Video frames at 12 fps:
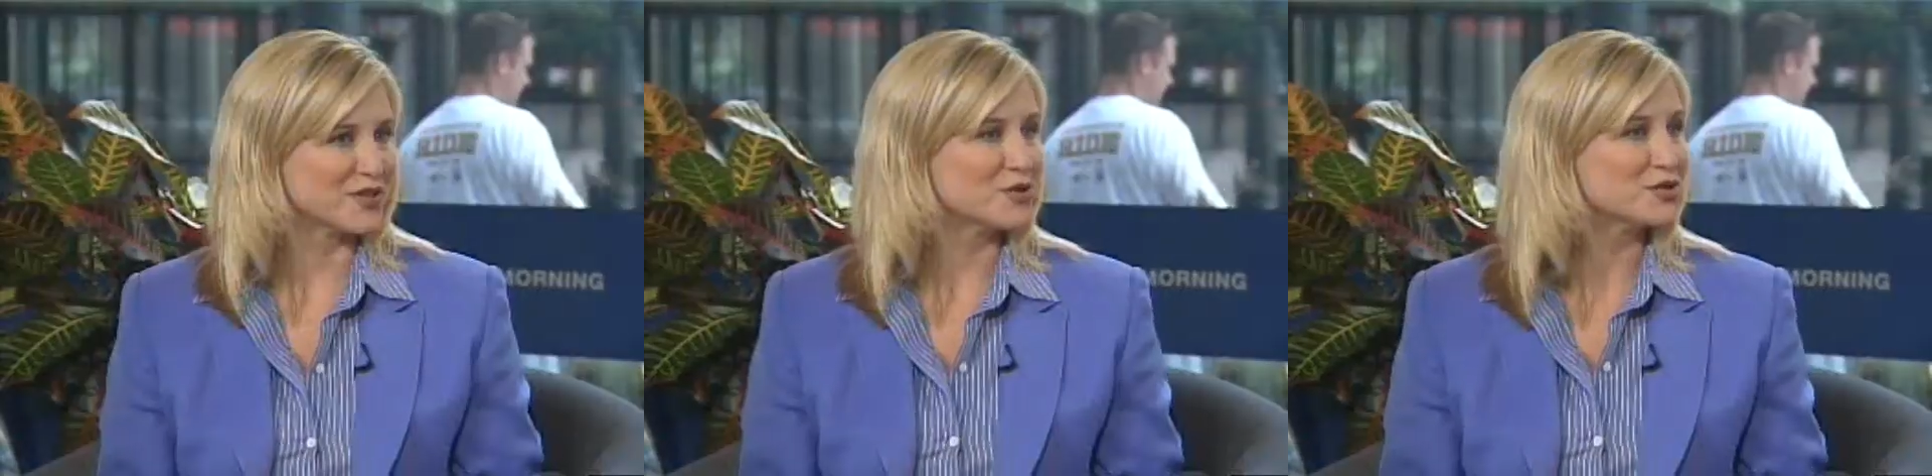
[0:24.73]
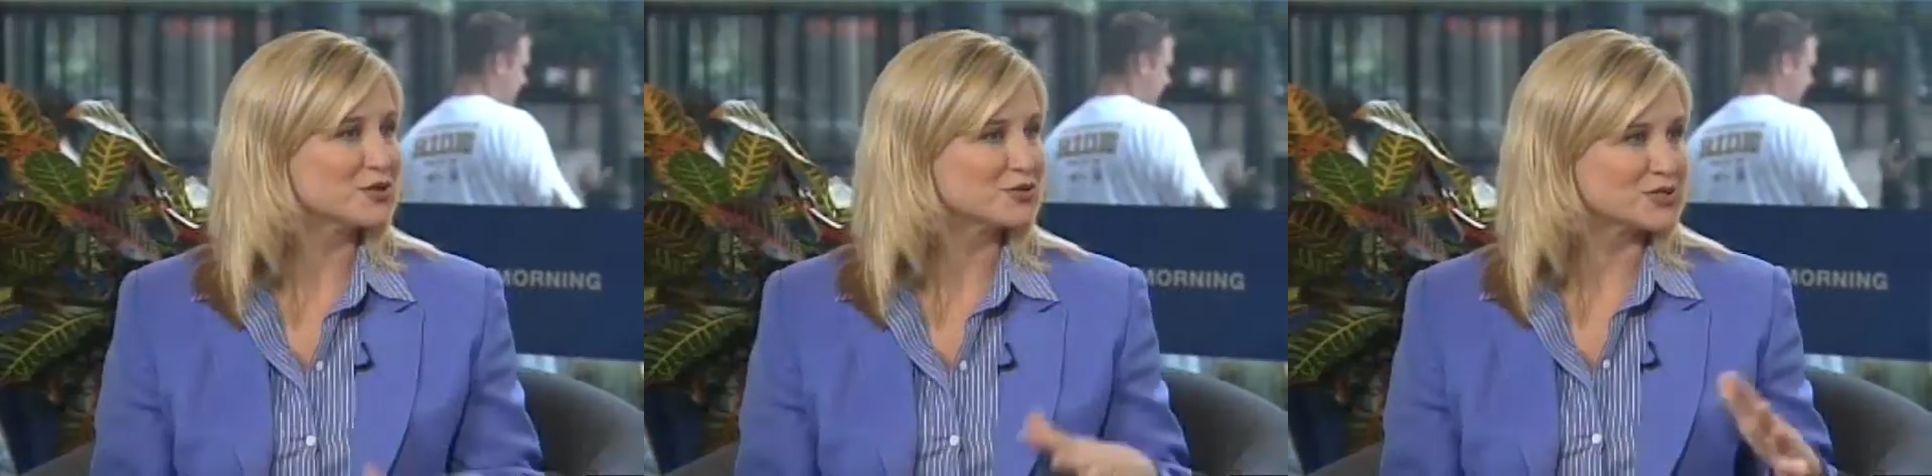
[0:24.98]
for
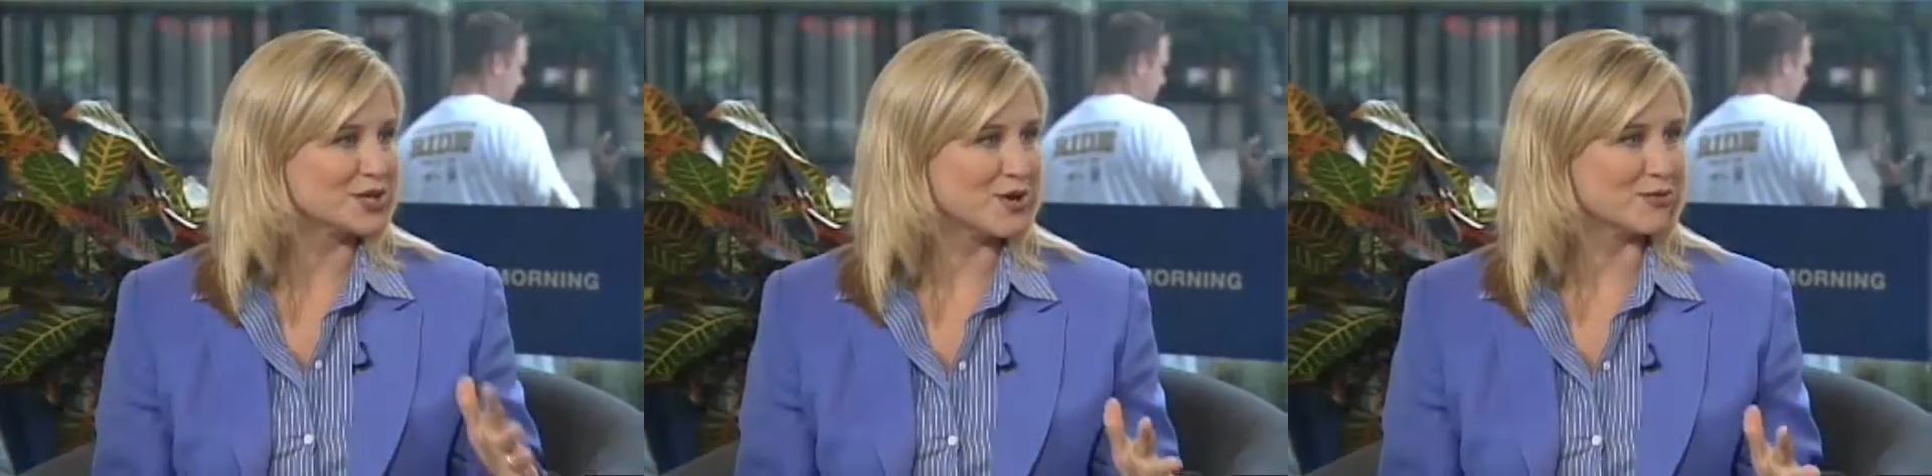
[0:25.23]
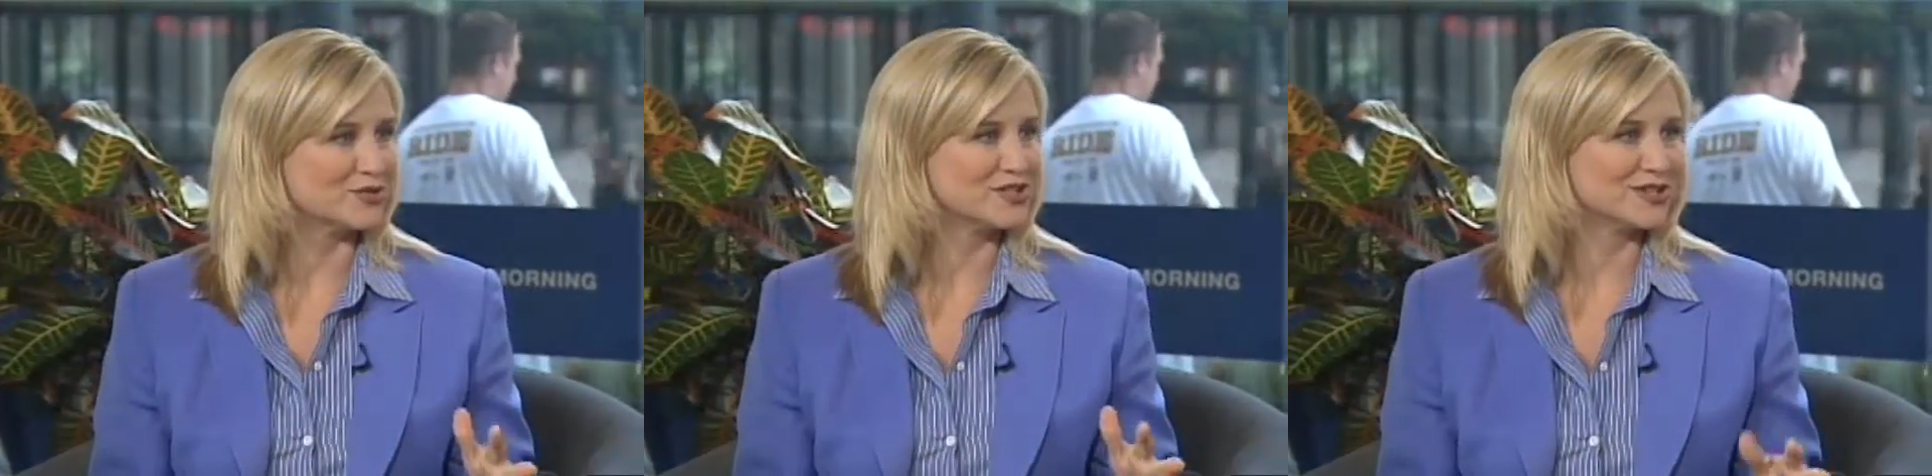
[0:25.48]
those who
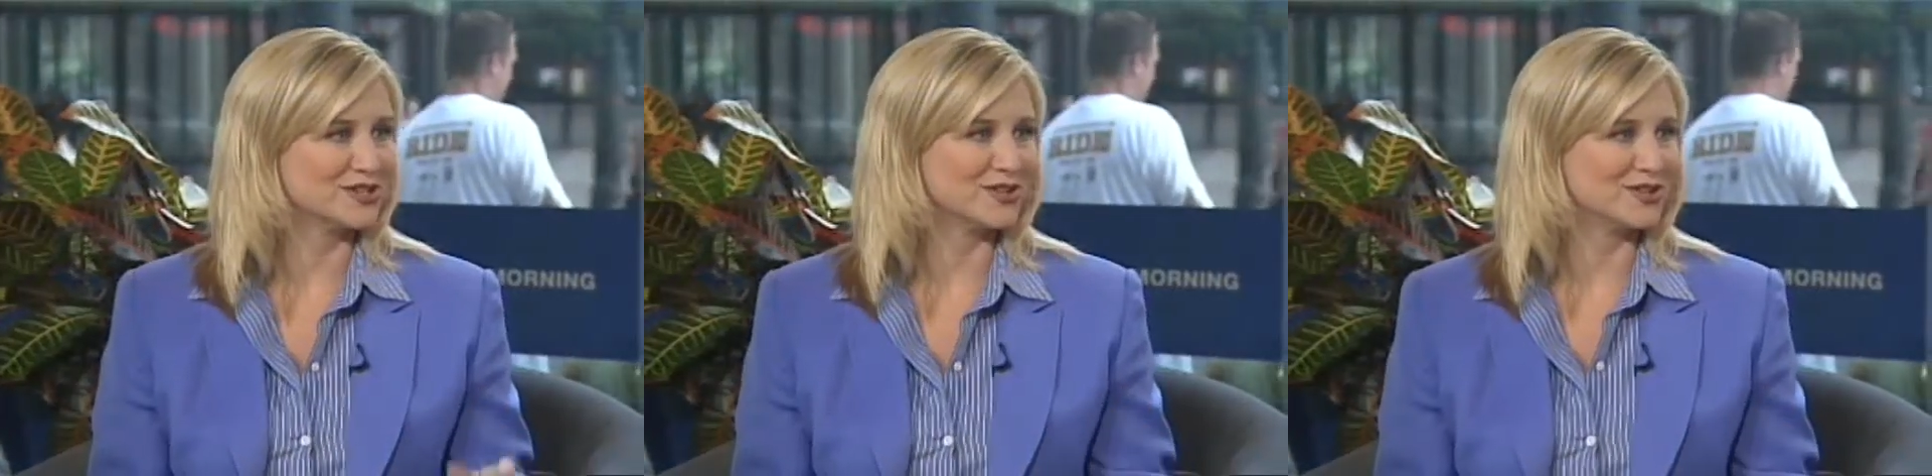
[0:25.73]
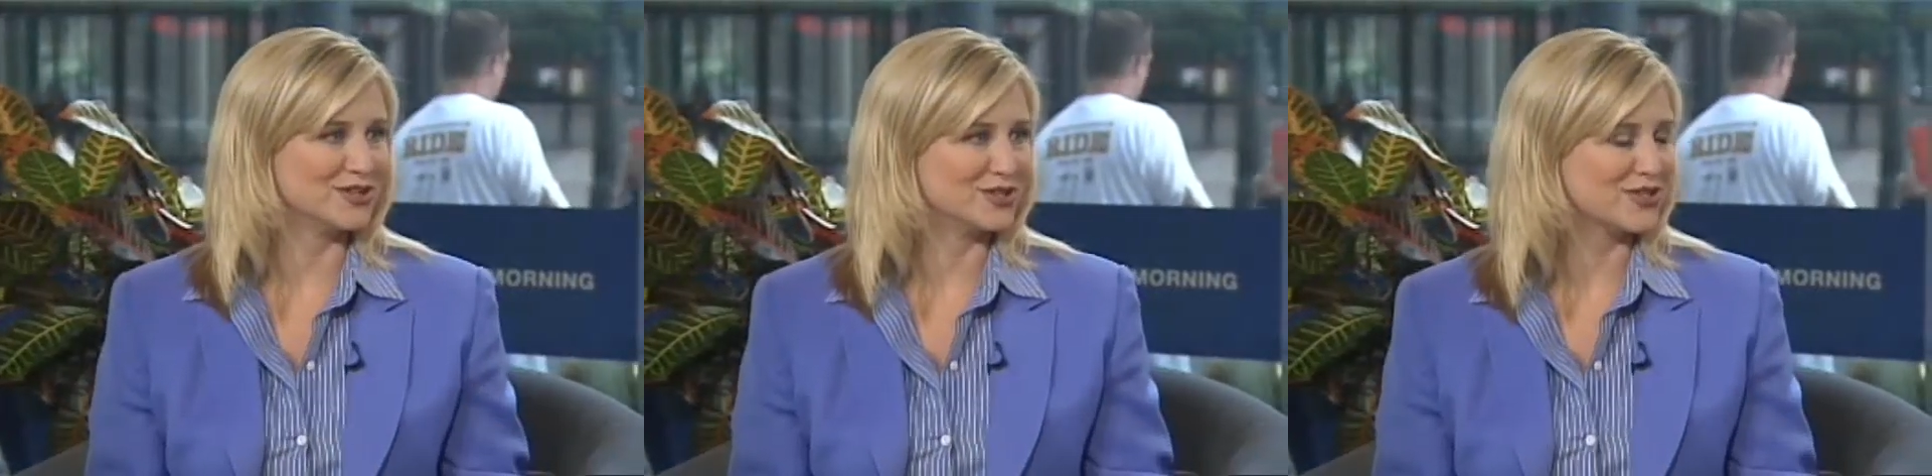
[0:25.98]
don't,
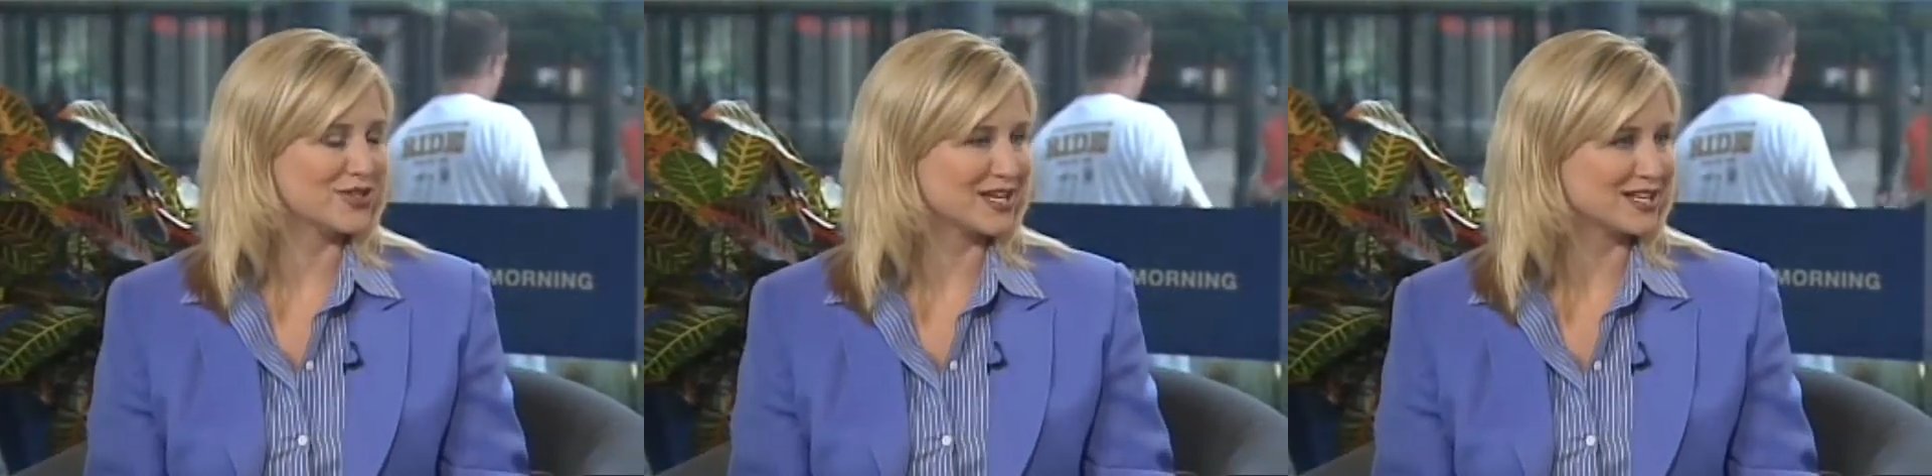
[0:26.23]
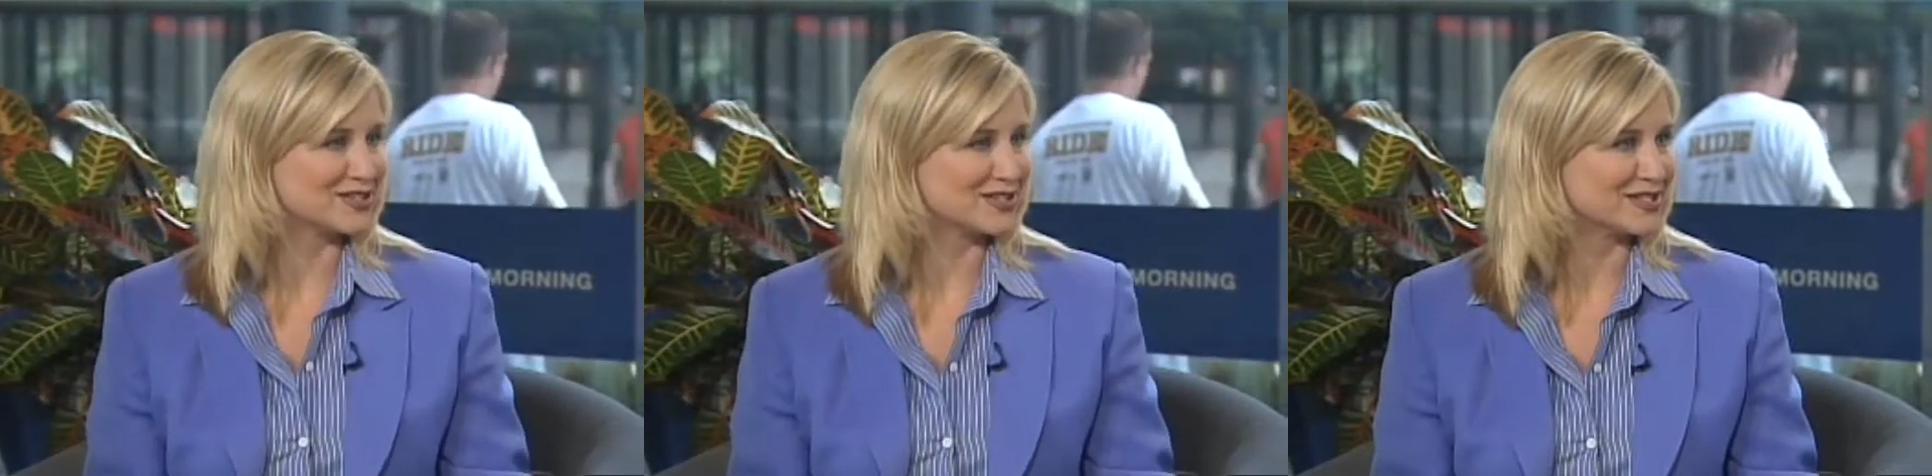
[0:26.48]
you
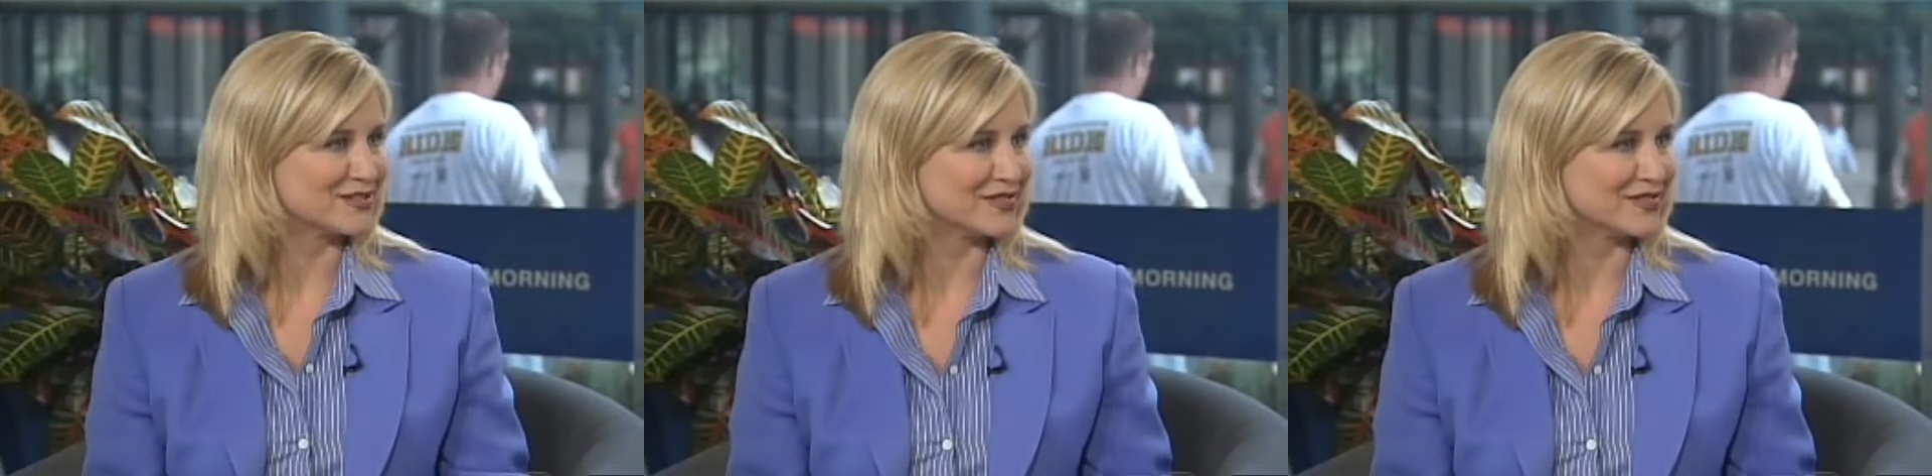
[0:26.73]
think it's just